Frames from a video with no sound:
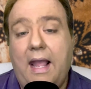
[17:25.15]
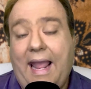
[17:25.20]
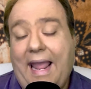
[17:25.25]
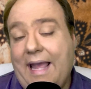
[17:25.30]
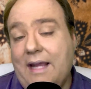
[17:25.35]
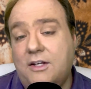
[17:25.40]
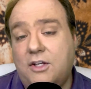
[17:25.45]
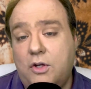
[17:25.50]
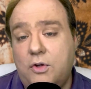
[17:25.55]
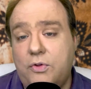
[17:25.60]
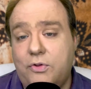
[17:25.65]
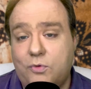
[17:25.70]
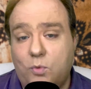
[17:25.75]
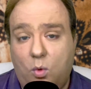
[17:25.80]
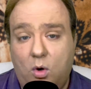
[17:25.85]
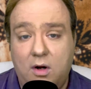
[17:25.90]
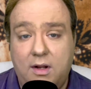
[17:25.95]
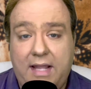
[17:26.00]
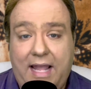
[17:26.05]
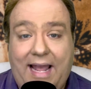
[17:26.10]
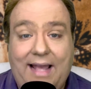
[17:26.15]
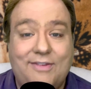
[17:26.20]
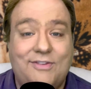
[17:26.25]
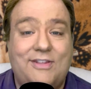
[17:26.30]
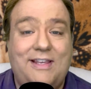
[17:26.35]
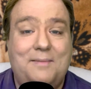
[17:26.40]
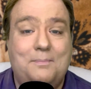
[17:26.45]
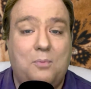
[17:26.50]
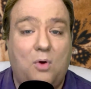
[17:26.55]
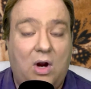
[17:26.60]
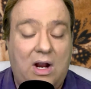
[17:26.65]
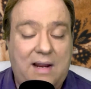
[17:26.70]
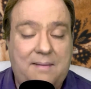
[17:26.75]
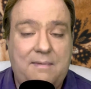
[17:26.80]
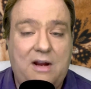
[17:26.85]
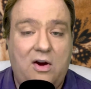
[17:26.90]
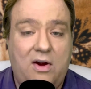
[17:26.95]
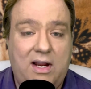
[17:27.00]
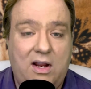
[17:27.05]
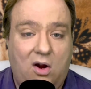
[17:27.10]
and whose work as the
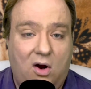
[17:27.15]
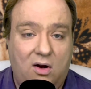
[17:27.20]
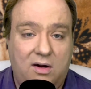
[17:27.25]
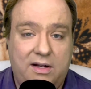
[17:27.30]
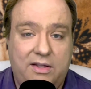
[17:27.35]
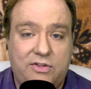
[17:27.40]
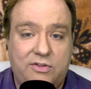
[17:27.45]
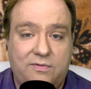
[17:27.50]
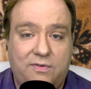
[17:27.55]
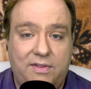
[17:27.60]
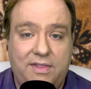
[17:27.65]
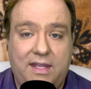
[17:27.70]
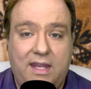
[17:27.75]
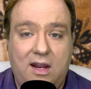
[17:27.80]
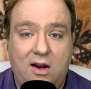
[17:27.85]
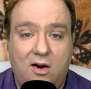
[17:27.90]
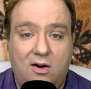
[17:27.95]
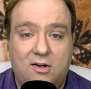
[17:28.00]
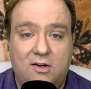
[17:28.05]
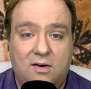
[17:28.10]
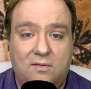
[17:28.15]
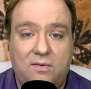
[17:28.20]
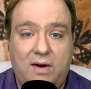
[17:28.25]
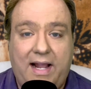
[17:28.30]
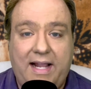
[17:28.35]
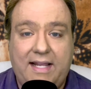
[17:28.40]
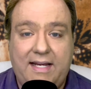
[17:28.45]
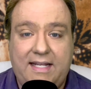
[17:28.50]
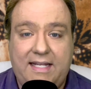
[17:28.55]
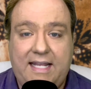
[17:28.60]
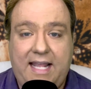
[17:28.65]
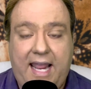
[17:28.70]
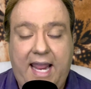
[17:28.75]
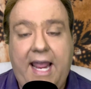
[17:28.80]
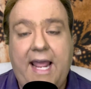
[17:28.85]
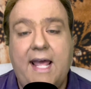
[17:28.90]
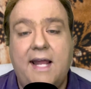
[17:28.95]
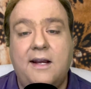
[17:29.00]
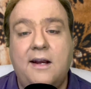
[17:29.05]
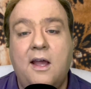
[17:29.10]
primary artist for the character Raggedy
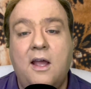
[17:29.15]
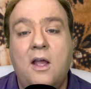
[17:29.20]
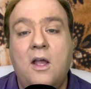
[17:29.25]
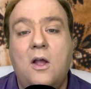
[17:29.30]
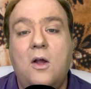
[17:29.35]
Ann